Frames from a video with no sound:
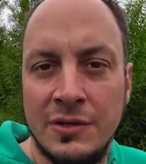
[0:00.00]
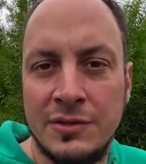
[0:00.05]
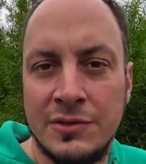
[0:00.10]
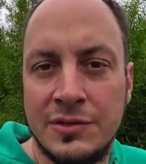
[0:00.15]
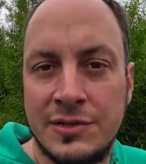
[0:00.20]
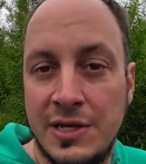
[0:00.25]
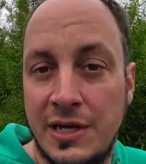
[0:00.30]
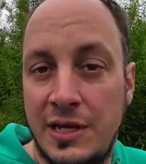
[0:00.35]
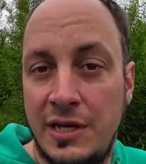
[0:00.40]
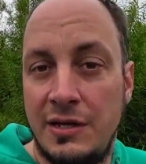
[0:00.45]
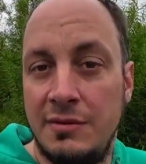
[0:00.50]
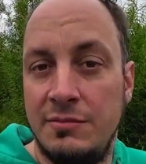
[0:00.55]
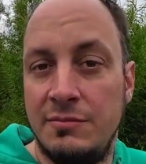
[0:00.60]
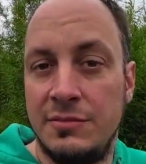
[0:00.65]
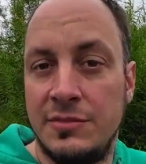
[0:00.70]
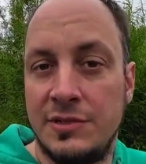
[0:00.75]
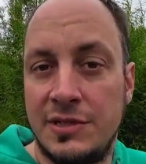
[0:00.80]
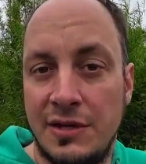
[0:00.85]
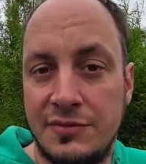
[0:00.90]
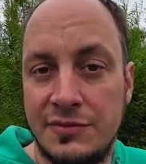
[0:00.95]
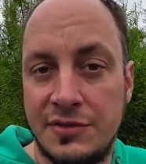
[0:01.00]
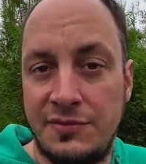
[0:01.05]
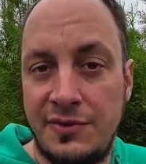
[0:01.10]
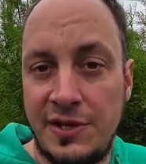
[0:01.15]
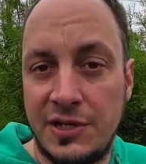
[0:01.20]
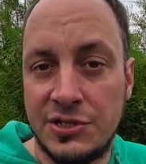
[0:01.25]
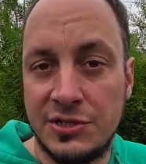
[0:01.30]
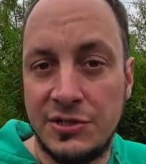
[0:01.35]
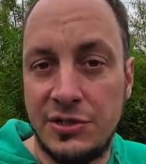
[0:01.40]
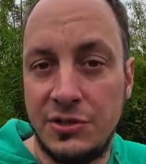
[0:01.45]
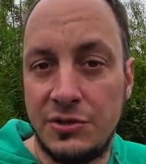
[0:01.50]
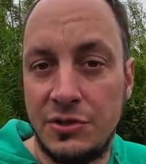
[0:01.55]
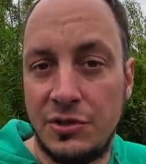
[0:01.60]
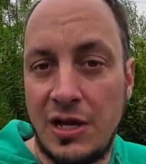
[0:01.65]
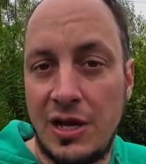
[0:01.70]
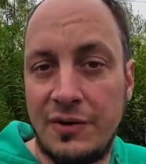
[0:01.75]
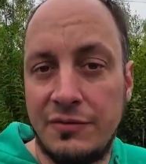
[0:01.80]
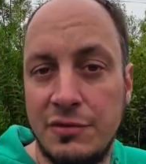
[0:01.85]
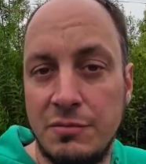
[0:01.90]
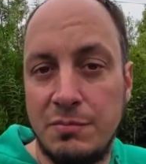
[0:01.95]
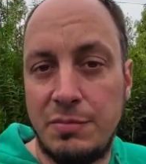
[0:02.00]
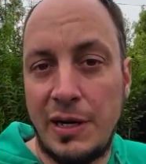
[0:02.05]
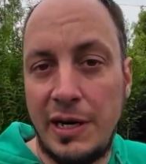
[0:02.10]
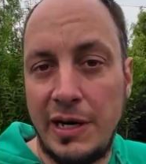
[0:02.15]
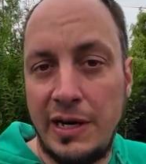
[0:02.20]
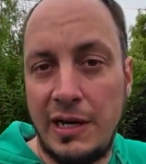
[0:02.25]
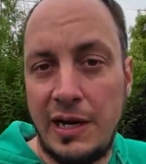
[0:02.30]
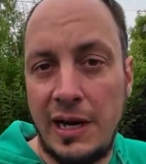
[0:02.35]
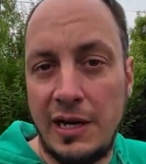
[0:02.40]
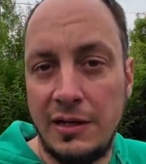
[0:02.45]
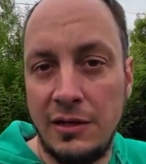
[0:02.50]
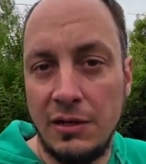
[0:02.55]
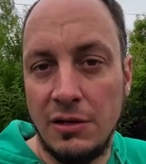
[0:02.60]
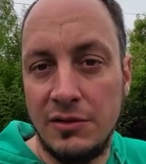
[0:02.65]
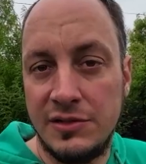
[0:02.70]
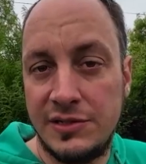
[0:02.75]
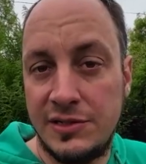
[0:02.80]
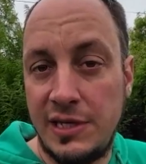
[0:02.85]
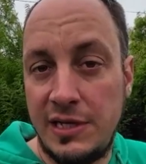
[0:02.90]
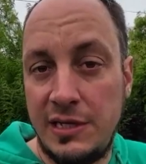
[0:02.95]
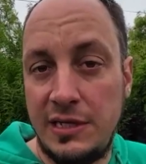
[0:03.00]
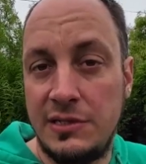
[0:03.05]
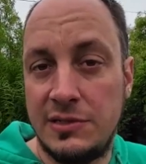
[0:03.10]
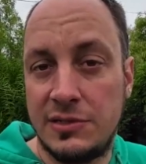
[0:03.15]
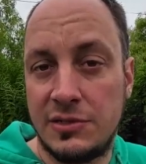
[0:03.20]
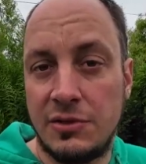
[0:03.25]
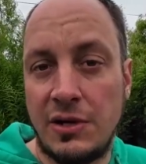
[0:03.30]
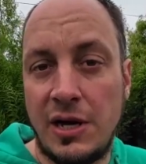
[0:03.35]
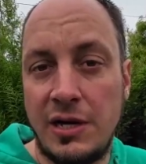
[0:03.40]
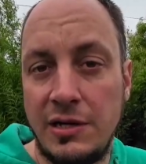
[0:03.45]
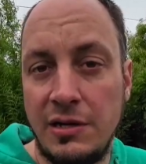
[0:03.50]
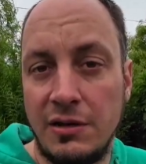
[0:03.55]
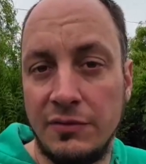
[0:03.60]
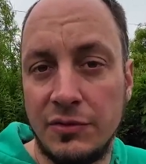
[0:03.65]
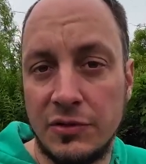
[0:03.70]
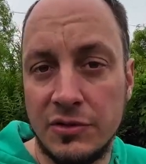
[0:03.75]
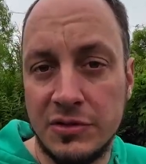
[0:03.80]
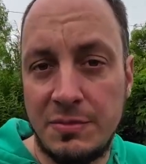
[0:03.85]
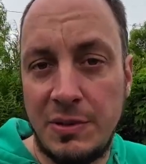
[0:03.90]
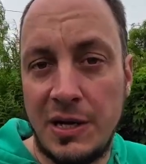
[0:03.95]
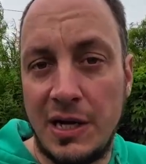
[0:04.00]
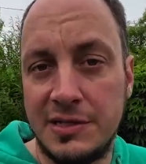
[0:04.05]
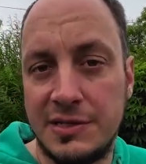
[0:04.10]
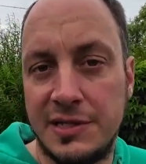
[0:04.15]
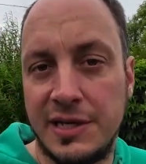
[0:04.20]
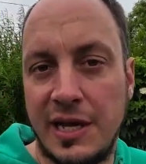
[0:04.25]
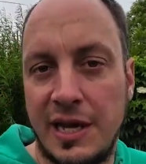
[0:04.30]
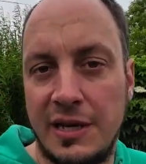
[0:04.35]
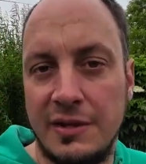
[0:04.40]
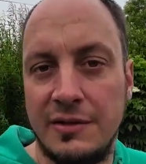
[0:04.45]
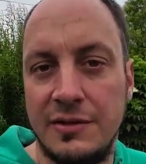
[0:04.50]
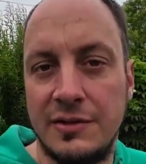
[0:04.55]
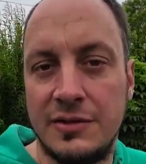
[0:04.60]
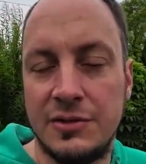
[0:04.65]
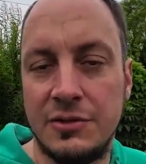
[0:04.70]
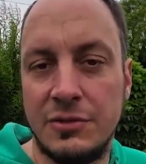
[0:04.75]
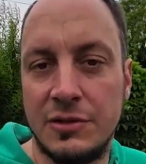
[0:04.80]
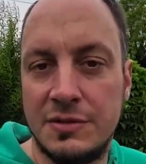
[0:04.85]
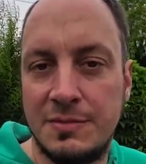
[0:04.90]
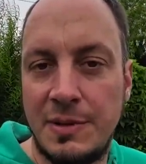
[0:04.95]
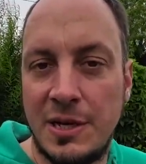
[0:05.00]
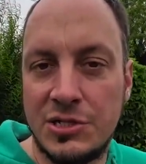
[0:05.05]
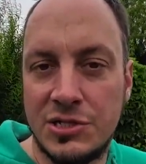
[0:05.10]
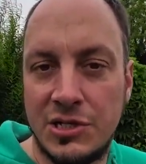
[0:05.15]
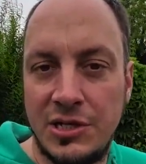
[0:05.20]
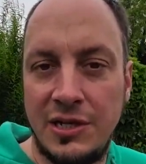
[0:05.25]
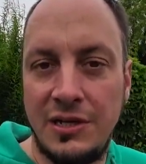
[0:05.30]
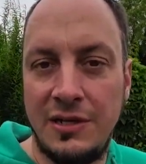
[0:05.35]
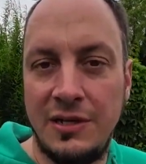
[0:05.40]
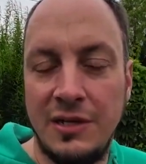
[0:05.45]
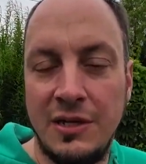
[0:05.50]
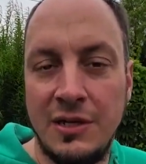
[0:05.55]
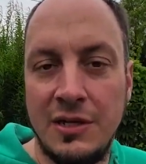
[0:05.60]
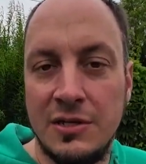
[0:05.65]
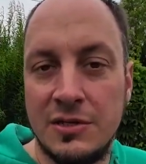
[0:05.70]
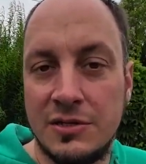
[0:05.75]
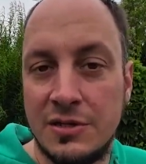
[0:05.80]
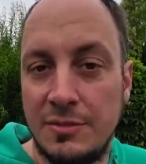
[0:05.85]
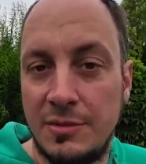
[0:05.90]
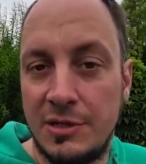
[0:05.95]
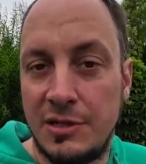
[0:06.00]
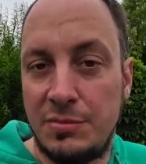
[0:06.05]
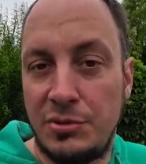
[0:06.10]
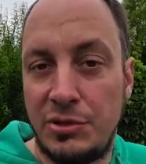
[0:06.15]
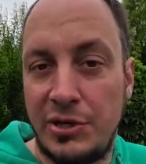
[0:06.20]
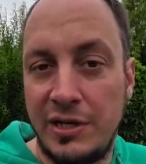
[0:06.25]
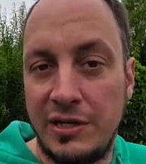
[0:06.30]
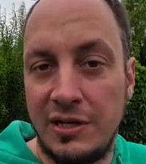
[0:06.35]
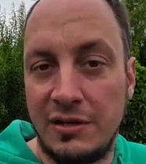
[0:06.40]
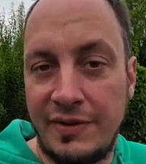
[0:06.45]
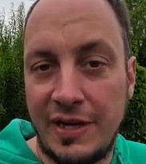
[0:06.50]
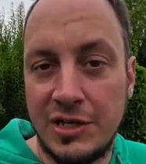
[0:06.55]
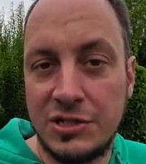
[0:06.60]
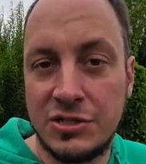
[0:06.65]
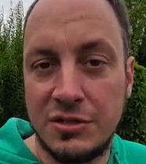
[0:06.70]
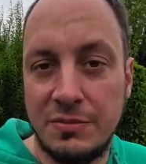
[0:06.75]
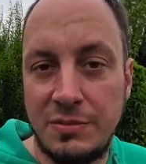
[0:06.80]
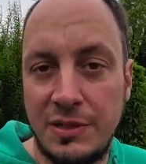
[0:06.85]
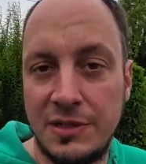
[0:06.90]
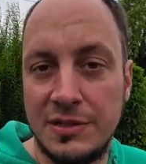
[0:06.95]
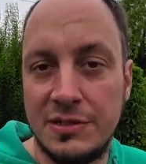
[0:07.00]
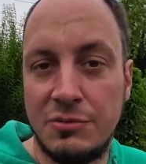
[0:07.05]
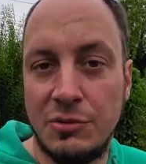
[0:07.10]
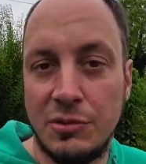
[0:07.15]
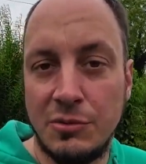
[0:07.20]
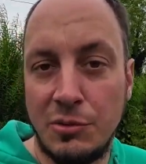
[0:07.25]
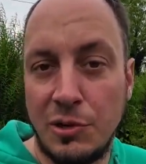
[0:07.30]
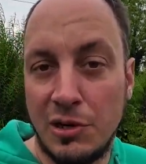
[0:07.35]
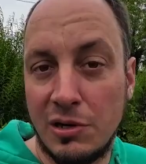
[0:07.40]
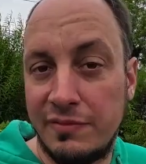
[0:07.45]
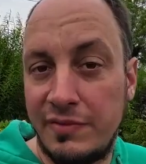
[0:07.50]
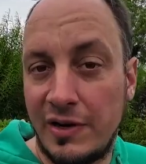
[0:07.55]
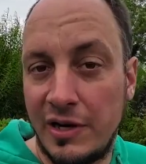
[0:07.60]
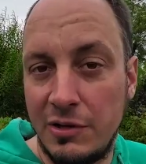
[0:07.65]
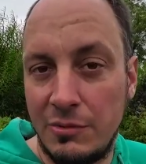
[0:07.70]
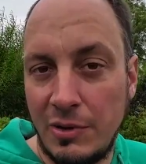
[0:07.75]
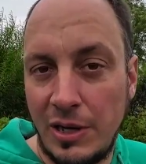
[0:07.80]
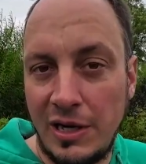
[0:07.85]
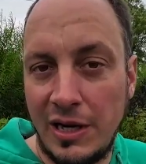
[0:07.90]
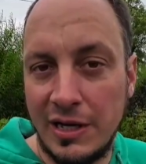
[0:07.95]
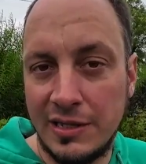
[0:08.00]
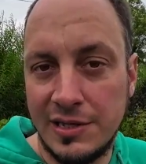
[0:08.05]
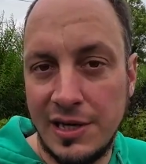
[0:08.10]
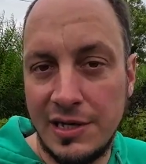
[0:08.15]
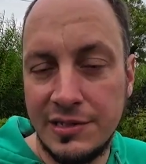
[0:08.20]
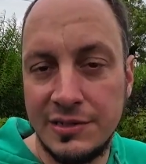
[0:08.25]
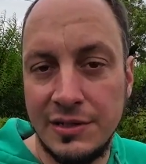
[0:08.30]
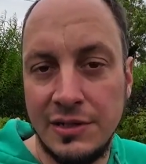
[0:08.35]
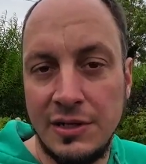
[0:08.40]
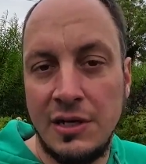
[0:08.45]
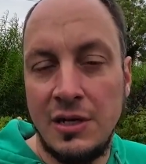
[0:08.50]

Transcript: stay self-sufficient. You don't have to buy any seeds or any of those plants again. So especially some of the perennial vegetables will work very well like that.